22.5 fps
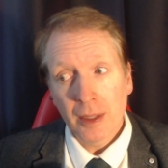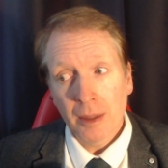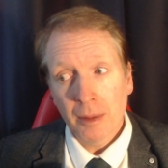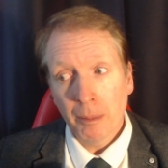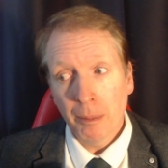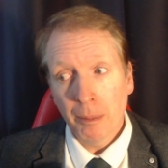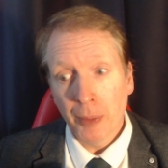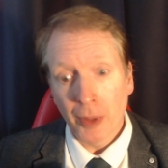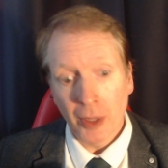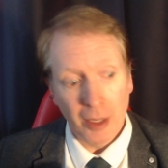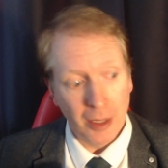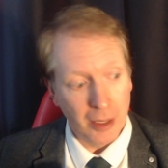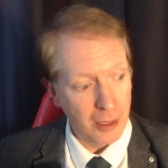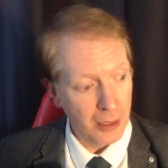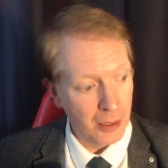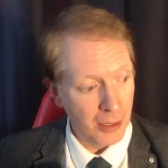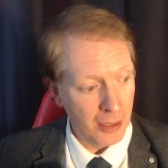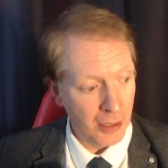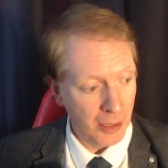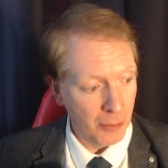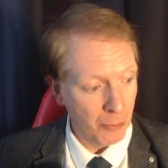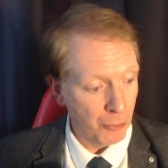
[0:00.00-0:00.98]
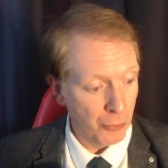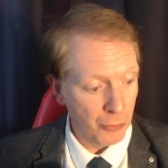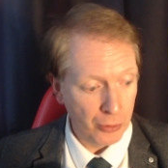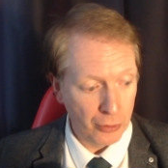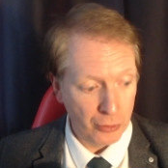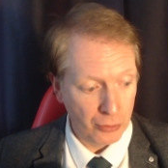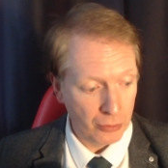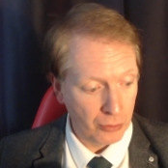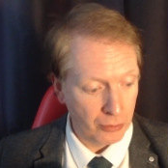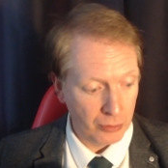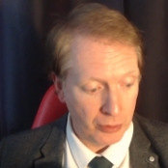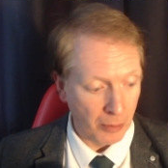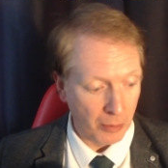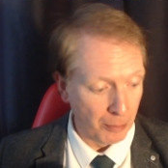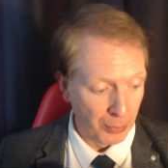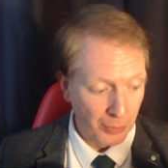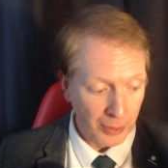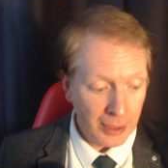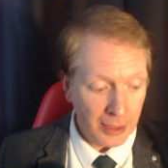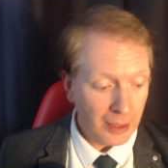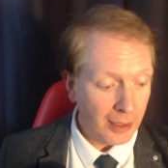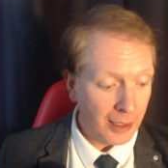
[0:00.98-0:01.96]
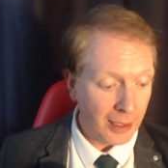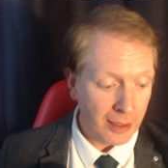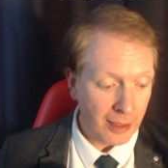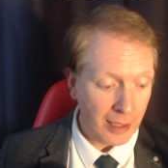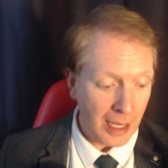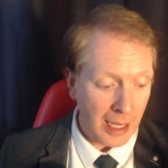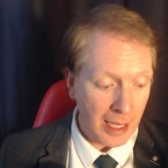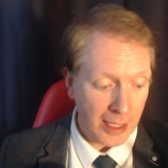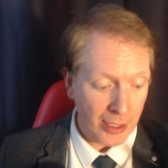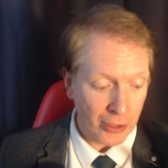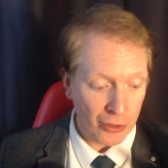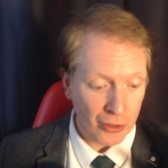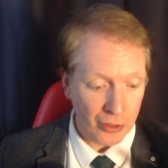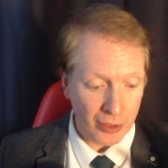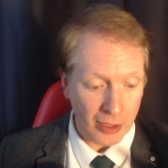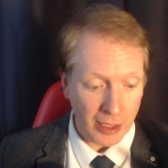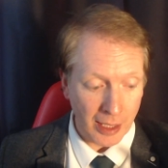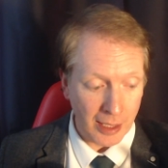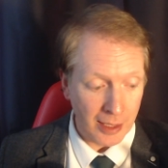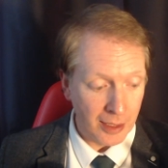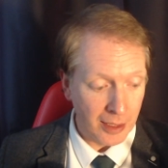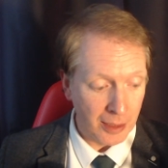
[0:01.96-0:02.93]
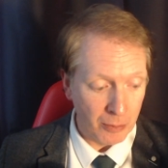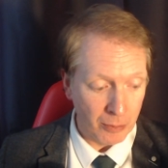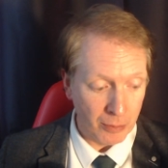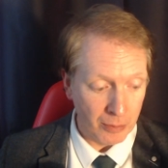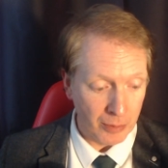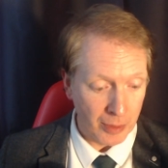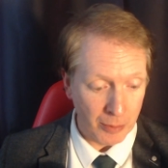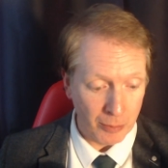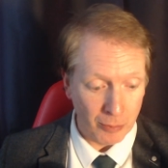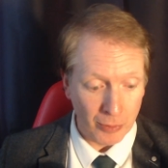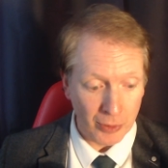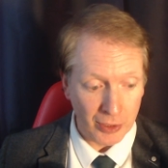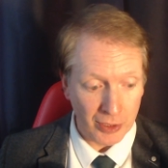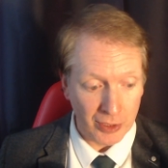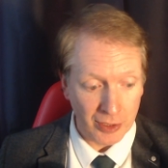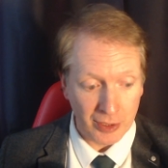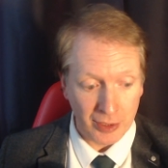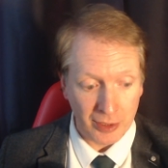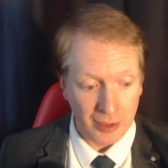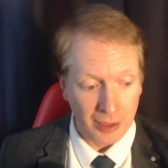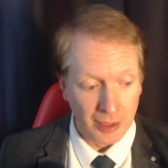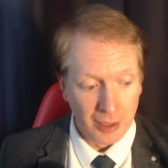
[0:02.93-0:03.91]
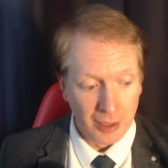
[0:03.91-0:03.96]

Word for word: but it would completely crash. And it, it was,